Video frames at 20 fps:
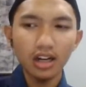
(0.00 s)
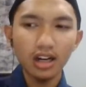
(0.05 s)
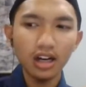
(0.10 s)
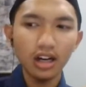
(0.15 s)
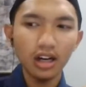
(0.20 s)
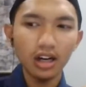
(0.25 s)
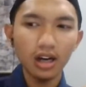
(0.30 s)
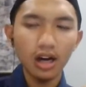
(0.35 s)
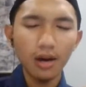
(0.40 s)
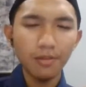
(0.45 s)

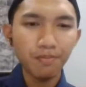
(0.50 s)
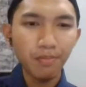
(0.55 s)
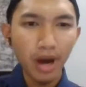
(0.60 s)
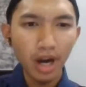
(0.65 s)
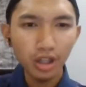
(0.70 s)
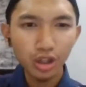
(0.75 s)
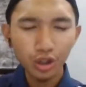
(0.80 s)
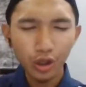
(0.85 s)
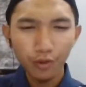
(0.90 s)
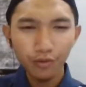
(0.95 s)
a
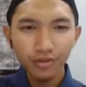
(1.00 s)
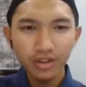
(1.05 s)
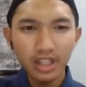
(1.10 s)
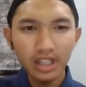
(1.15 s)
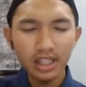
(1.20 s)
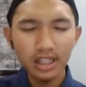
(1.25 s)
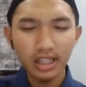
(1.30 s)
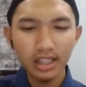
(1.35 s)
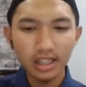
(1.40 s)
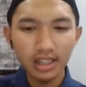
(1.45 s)
part of
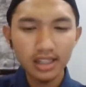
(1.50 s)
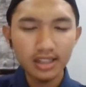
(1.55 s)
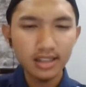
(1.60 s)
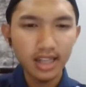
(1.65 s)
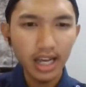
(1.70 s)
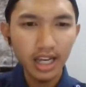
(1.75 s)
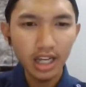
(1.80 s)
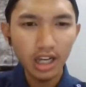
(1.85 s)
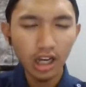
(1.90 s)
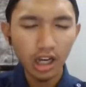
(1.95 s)
the
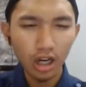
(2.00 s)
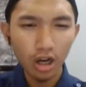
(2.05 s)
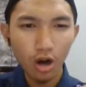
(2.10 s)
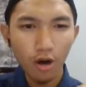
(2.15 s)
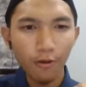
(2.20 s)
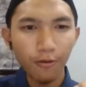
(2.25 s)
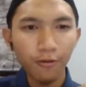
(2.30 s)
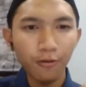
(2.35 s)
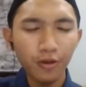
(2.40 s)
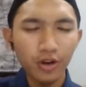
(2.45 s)
cycle
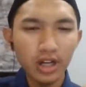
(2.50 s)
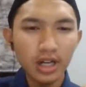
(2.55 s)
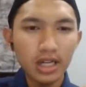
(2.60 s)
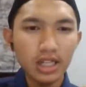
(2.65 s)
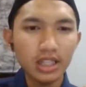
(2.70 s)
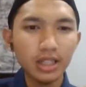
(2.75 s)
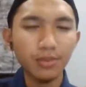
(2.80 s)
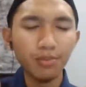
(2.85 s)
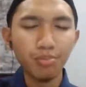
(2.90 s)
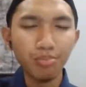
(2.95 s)
of
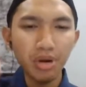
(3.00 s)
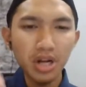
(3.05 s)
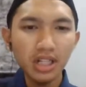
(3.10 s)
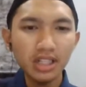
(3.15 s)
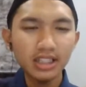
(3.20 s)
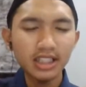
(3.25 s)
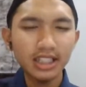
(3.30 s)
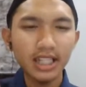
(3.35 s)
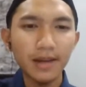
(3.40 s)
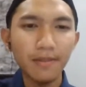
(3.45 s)
the
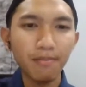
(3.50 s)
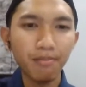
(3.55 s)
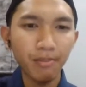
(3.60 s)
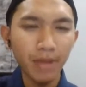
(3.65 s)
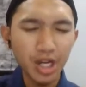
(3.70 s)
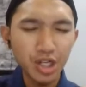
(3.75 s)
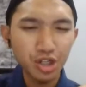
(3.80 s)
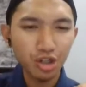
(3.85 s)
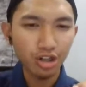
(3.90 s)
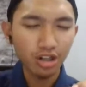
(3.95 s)
build,
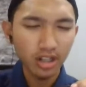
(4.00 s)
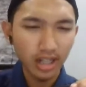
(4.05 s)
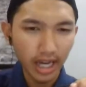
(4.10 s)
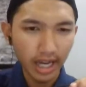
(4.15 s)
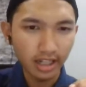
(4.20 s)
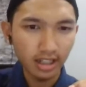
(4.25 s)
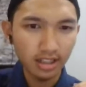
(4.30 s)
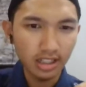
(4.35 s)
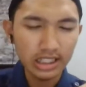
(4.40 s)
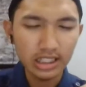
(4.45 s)
measure,
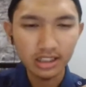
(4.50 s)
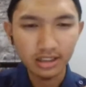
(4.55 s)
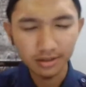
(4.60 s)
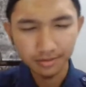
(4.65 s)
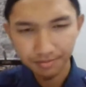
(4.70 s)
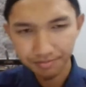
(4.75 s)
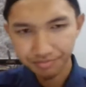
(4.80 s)
and learn.